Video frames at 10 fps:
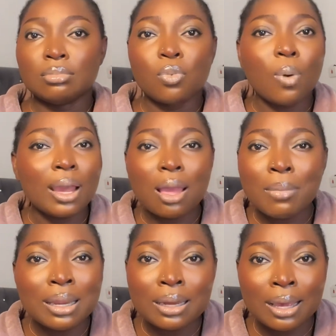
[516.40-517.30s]
Why am
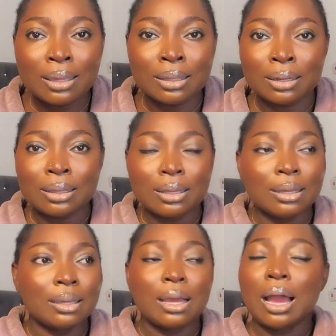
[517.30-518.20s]
I lying?
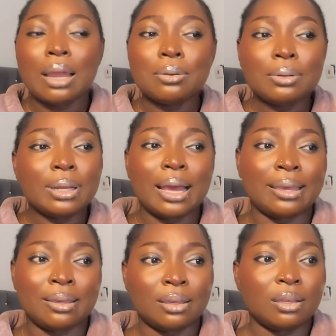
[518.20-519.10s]
I don't
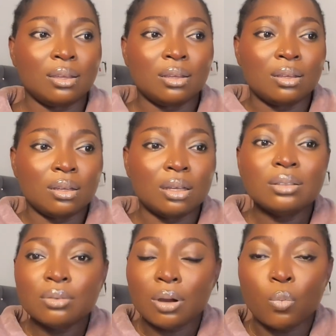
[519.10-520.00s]
lie.
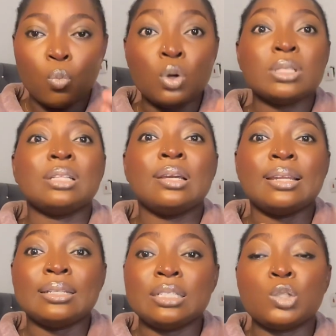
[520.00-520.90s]
Once I tell you
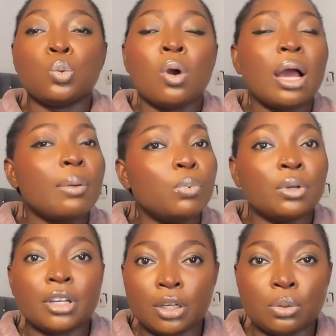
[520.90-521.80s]
that this is what
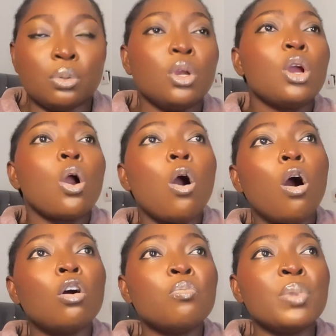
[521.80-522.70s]
happened, girl,
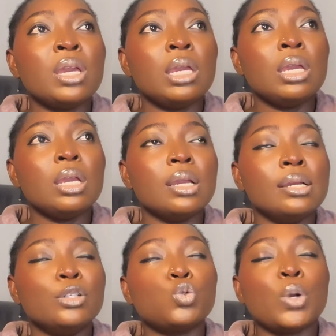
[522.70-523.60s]
call me
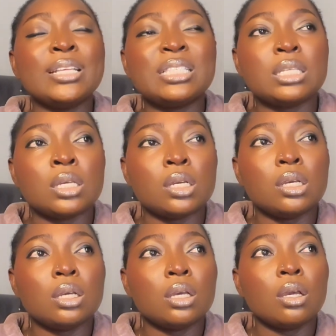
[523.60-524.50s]

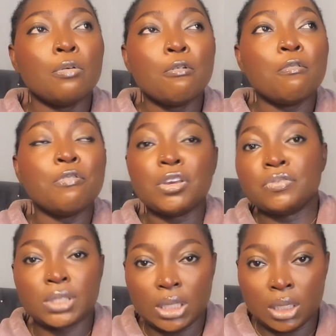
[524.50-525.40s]

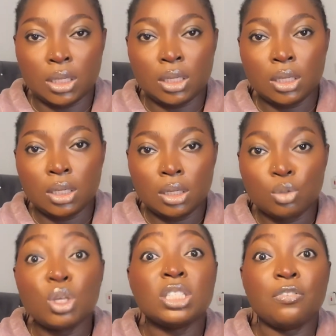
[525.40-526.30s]

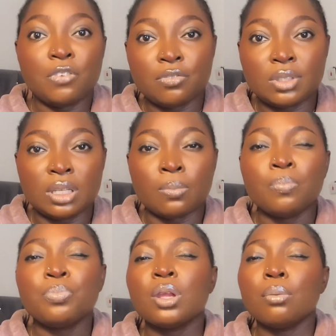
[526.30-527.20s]
2050.
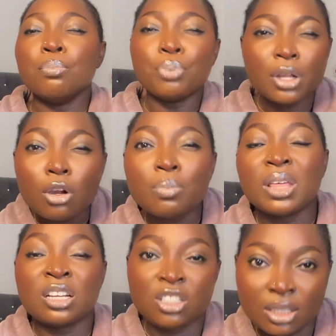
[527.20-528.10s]
Bring up
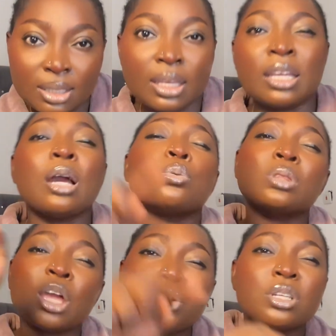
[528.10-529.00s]
that gist again. I will
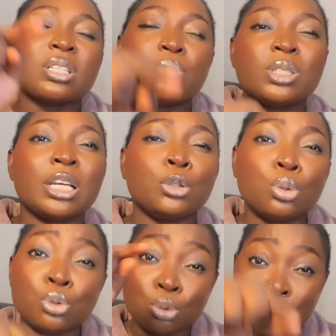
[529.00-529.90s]
tell you the same thing I
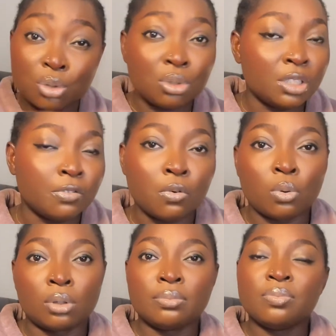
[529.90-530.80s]
told you
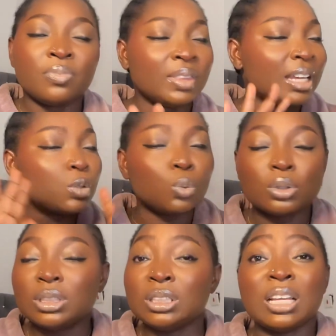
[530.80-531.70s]
2024. That's one
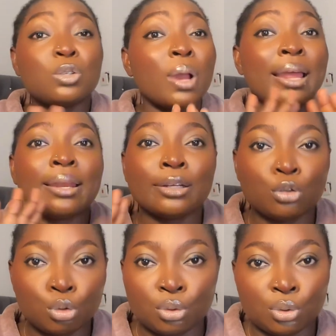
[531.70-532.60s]
thing. That's why I like
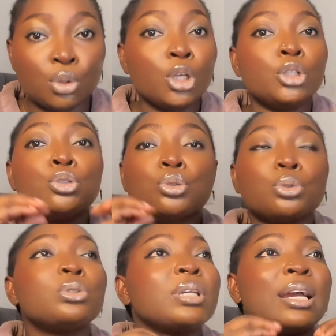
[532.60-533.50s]
truth.
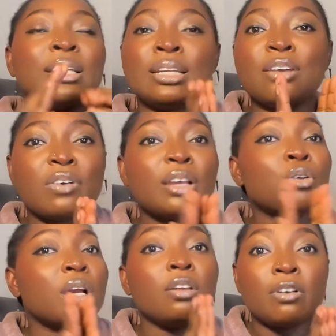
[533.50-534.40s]
Truth can never, you
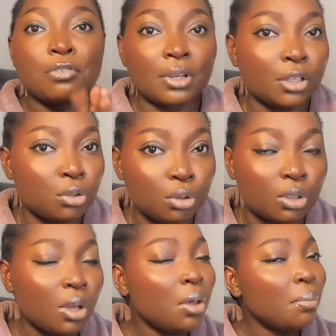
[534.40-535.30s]
can never forget truth.
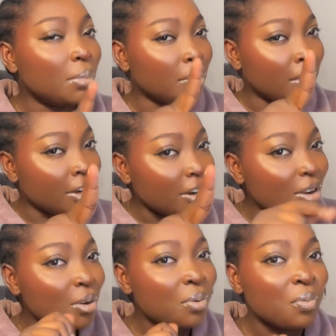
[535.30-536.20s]
But
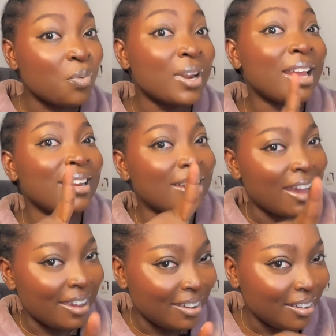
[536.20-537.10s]
girl, when I
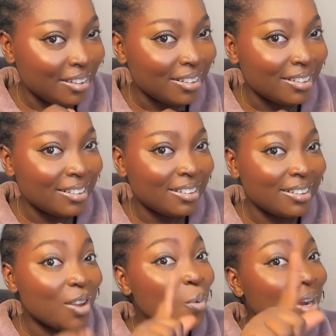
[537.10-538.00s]
lie,
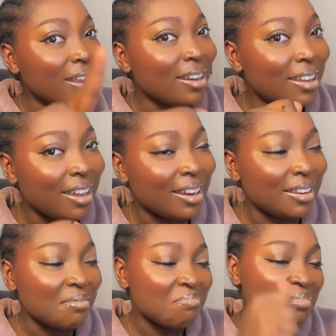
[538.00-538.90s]

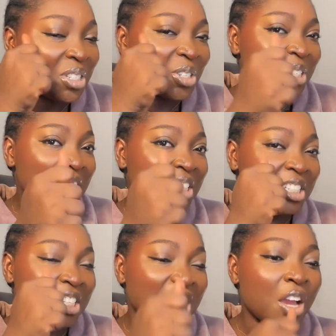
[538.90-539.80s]
it's
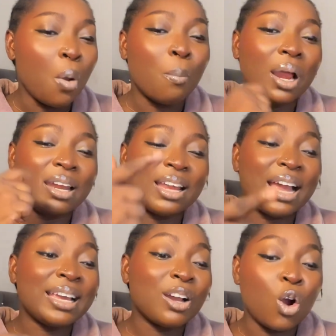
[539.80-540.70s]
authentic. My
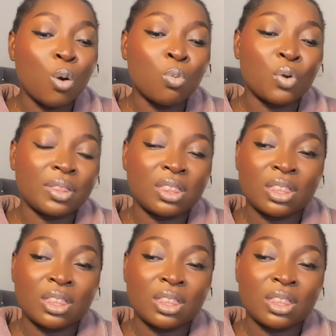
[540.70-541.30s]
lie comes with